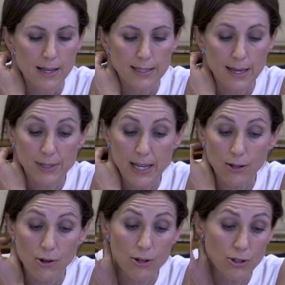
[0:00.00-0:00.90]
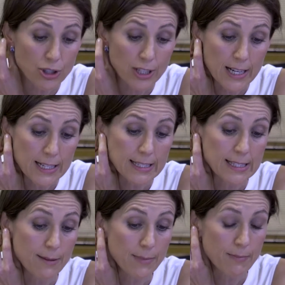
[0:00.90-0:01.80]
some psychological,
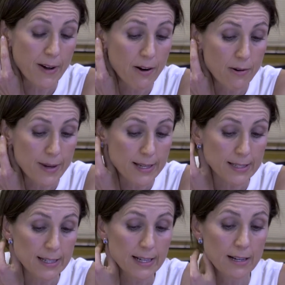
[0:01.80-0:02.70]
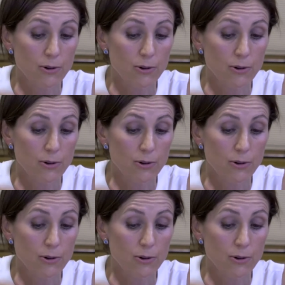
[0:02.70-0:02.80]
some environmental,